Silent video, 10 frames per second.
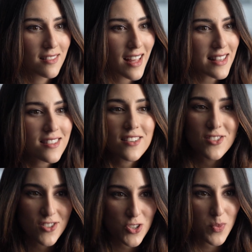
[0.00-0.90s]
Let's
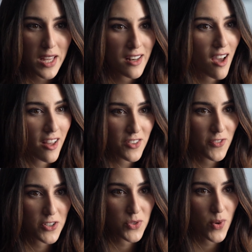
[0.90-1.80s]
zoom in on the
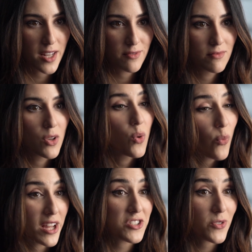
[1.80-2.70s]
first one
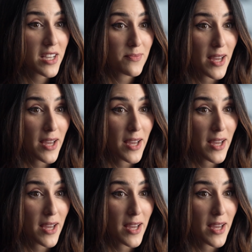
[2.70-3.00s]
when to raise